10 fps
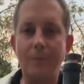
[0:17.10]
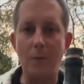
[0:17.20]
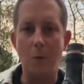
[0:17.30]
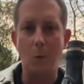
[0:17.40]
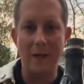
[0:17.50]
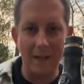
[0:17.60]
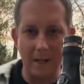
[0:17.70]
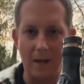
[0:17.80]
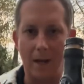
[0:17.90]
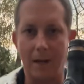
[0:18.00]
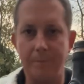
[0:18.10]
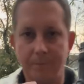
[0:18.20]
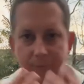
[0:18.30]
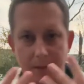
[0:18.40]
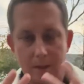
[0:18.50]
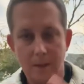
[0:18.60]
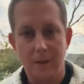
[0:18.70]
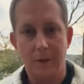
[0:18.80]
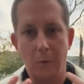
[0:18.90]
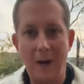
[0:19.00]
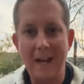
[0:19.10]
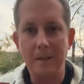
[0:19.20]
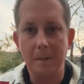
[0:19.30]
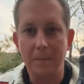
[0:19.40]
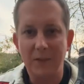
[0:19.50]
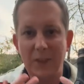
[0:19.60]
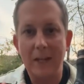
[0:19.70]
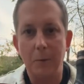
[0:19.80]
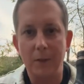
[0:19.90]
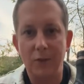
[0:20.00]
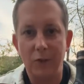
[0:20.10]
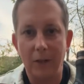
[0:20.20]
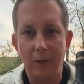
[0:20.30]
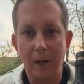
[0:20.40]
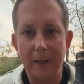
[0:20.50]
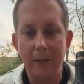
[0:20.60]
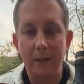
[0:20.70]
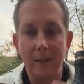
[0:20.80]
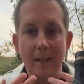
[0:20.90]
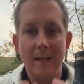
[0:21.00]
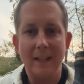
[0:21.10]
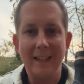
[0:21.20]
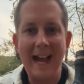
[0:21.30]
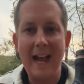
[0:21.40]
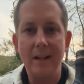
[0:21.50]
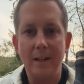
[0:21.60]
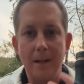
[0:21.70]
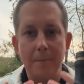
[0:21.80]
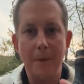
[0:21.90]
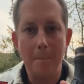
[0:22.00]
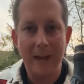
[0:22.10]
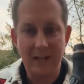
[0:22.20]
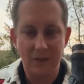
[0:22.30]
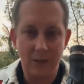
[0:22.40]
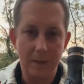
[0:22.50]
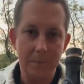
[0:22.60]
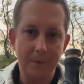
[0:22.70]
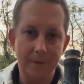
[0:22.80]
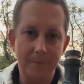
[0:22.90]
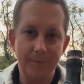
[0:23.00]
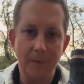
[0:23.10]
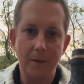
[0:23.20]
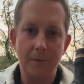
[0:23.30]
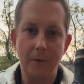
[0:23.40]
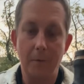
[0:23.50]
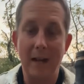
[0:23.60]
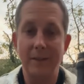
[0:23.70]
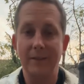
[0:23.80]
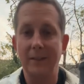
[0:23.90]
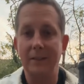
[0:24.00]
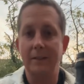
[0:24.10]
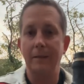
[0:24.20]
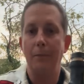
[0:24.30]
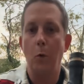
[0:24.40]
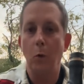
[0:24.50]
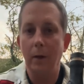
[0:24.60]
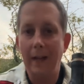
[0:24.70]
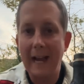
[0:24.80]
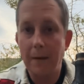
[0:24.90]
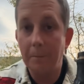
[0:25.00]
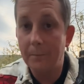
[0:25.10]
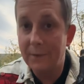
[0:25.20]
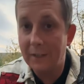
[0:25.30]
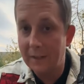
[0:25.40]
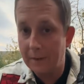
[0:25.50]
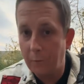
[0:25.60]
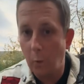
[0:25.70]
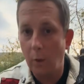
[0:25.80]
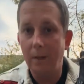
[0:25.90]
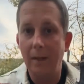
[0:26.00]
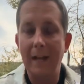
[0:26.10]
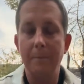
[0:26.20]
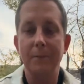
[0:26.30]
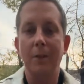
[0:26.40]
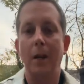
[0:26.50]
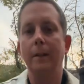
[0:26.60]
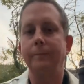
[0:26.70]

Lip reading: When the random sequence generator lined up the matchups for the round of 64 albums in the 400 albums tourney,